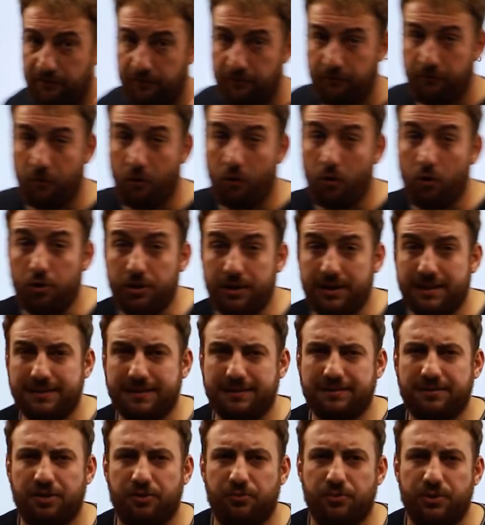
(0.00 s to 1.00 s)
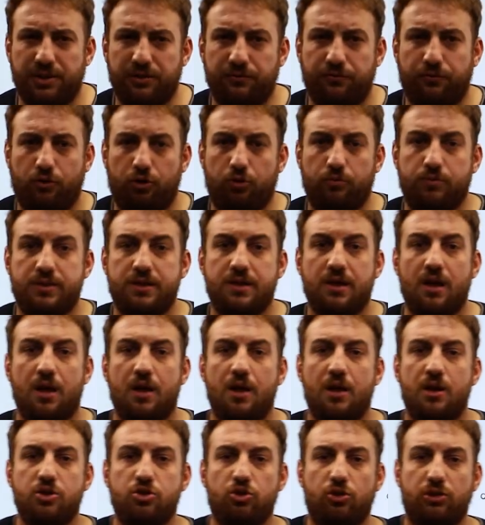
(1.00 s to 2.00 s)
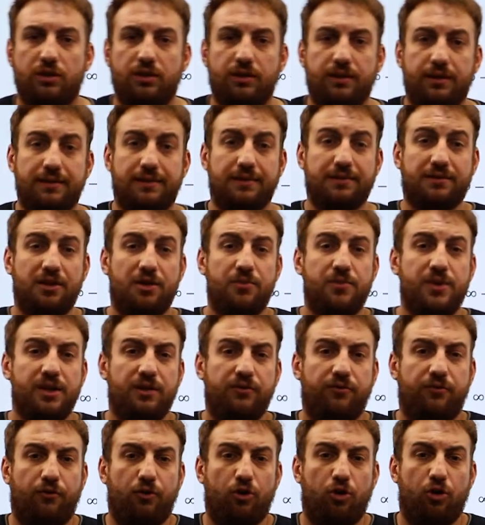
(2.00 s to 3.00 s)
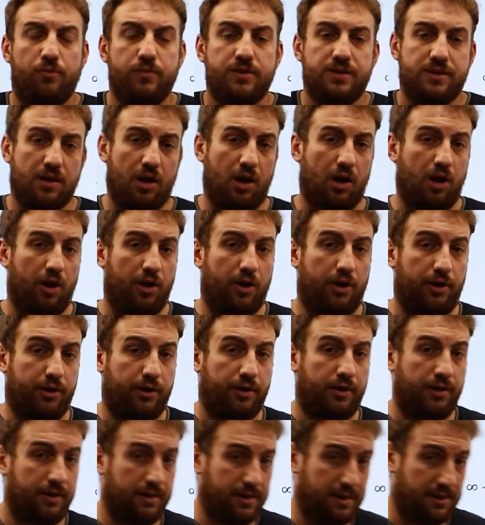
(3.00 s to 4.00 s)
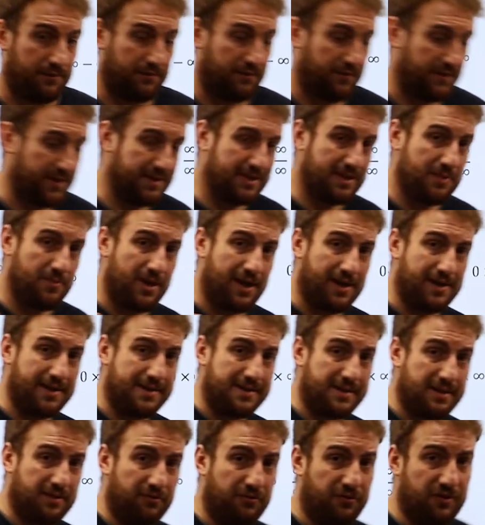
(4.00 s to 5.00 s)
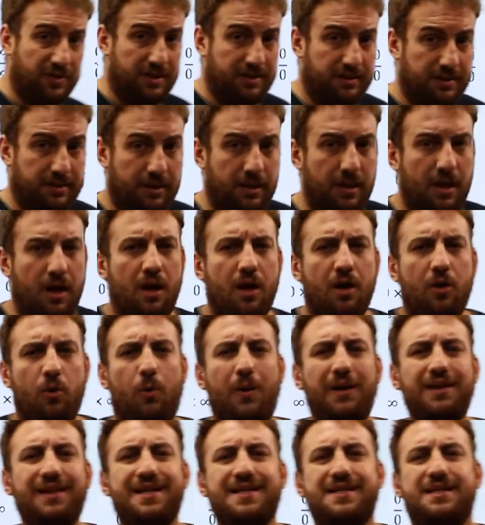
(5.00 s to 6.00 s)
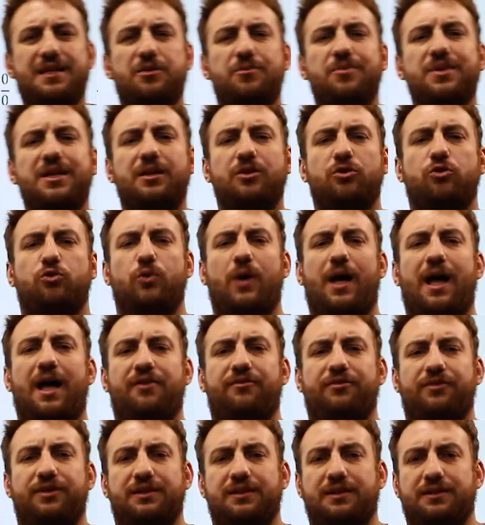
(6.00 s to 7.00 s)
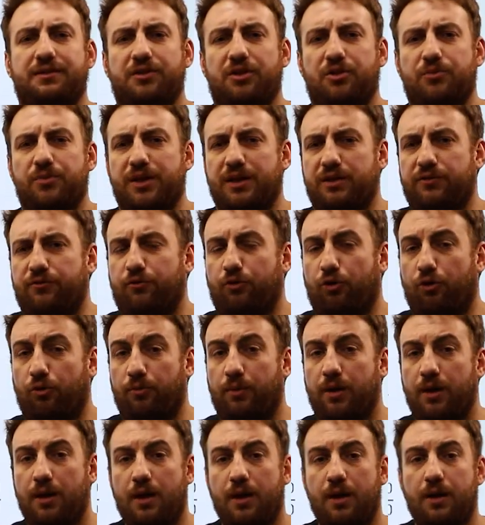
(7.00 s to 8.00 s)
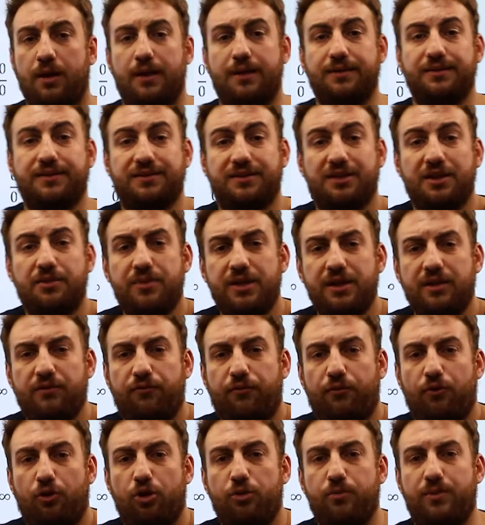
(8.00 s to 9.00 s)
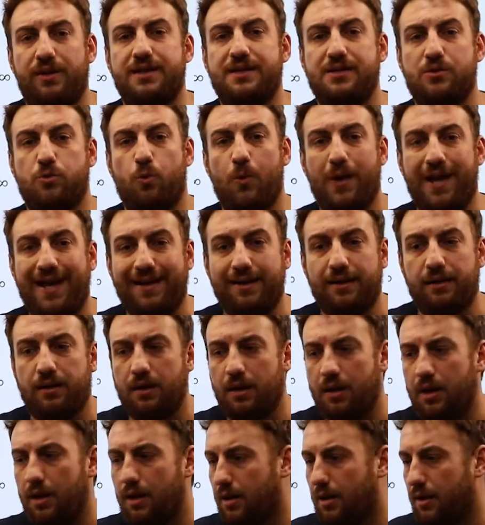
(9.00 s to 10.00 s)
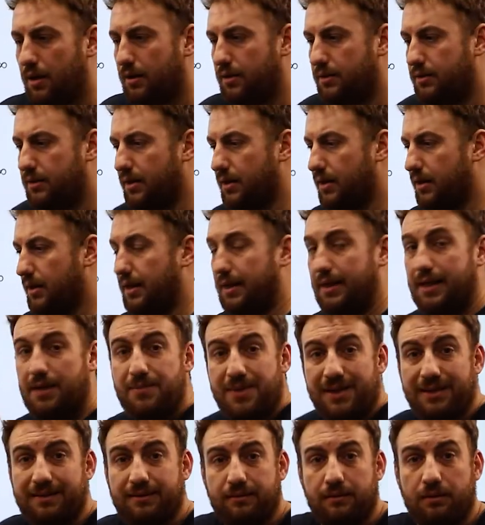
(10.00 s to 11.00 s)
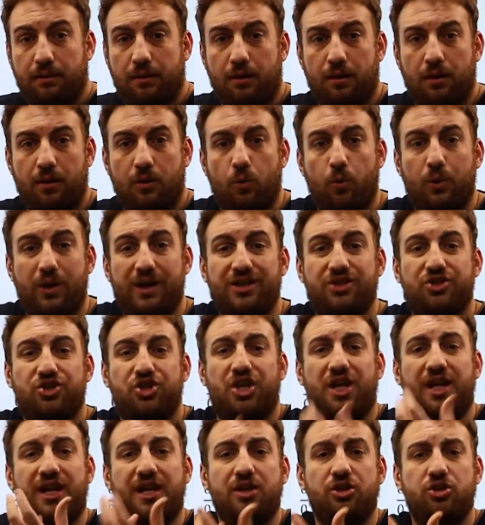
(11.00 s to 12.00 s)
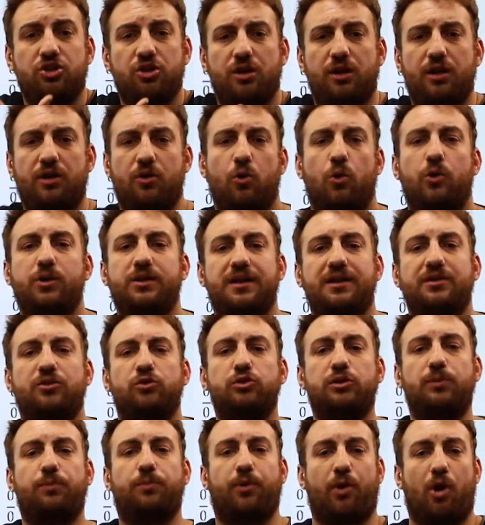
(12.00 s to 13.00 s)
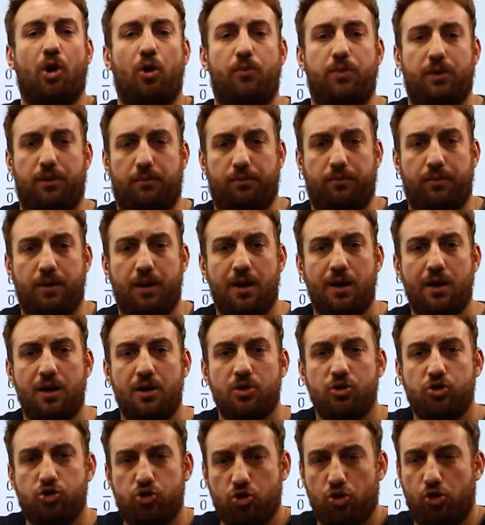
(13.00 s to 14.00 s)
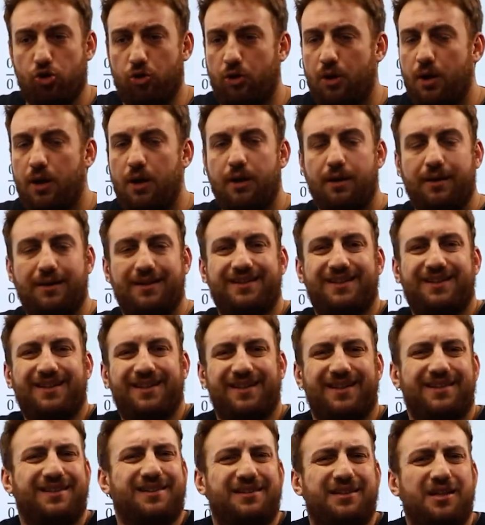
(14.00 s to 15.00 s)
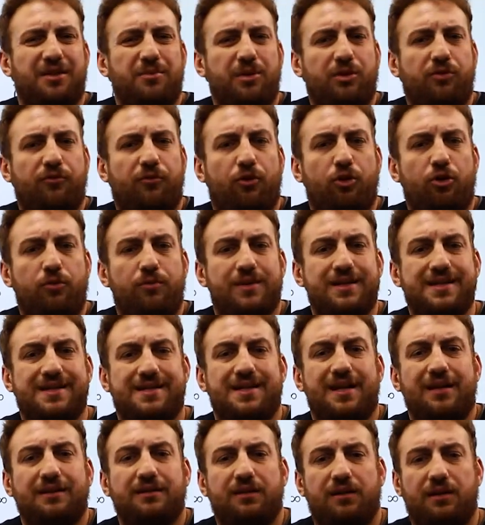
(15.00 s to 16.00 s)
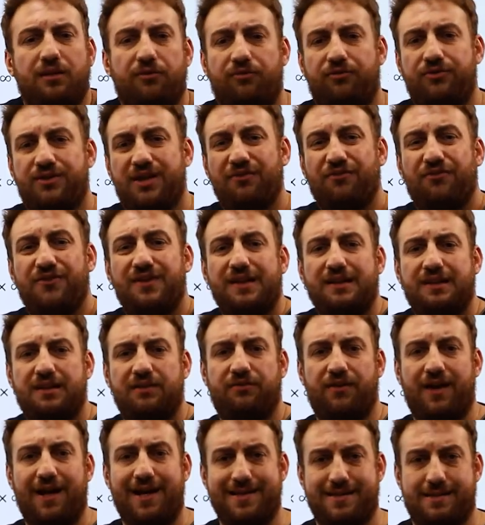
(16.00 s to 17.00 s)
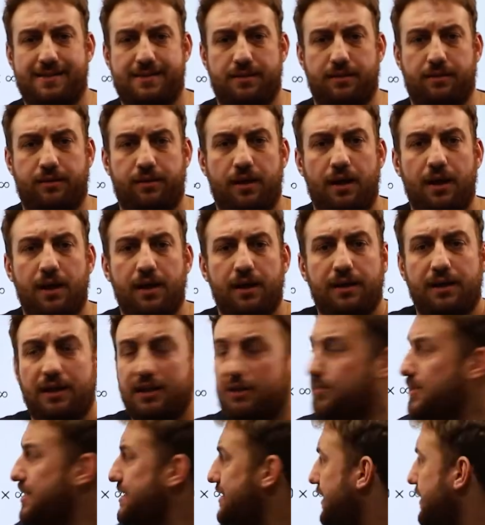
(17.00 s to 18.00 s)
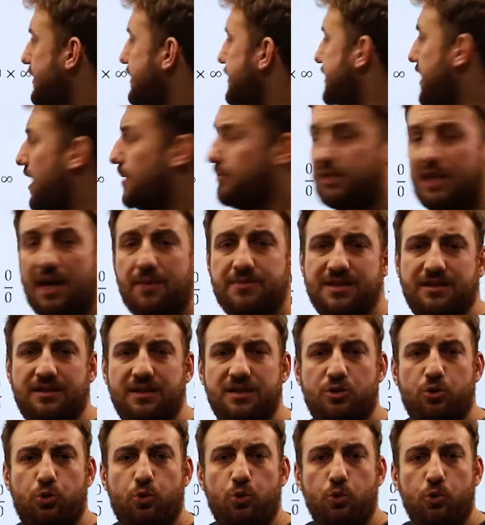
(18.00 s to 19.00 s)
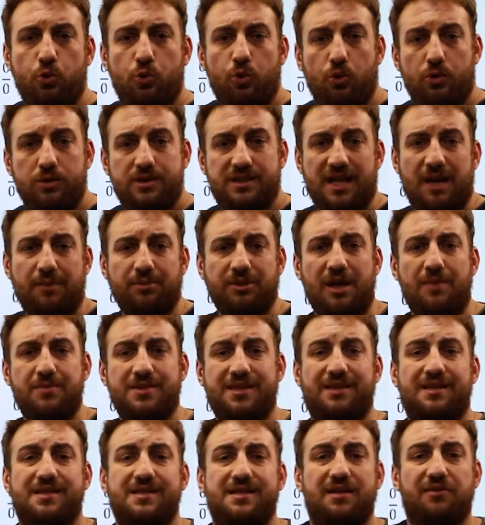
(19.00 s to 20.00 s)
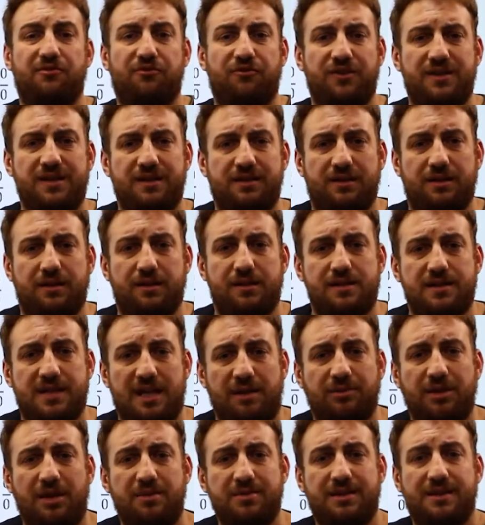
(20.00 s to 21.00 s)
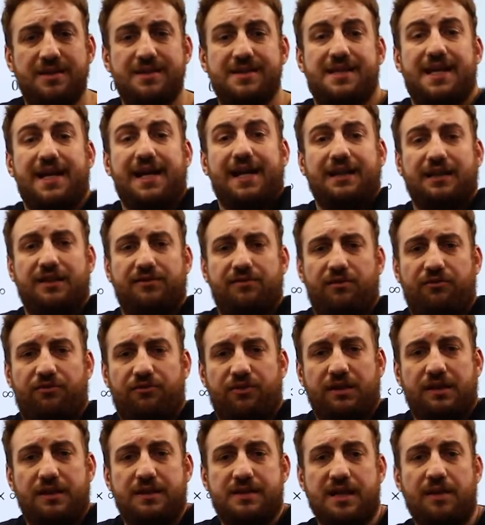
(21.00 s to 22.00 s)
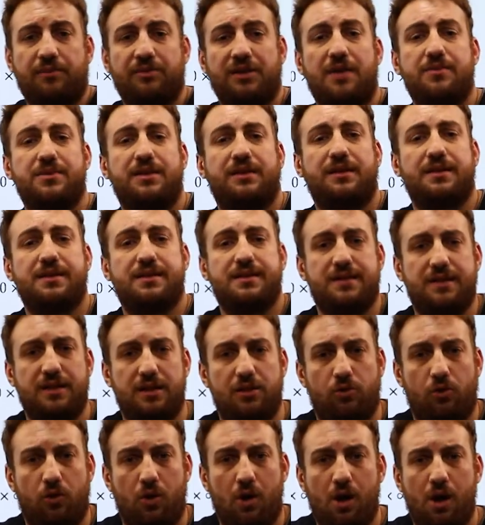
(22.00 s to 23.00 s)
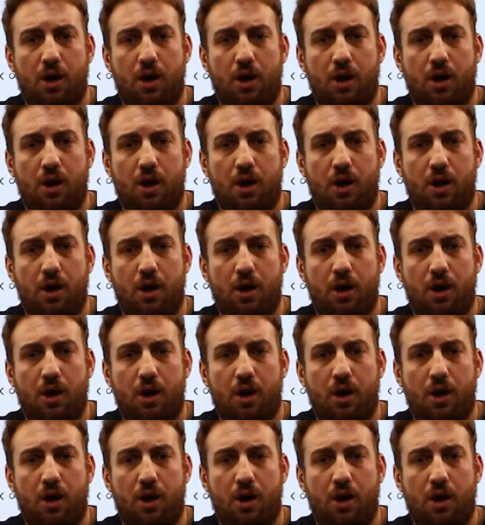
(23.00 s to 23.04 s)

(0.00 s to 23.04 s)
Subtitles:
4 indeterminate forms. So the indeterminate forms are infinity minus infinity. What does it mean to have indeterminate form? Indeterminate form is when the limit will change according to the problem. So the indeterminate form is not a definitive answer. It means that sometimes it is 2, sometimes it is infinity, sometimes it is negative infinity, sometimes it is 0.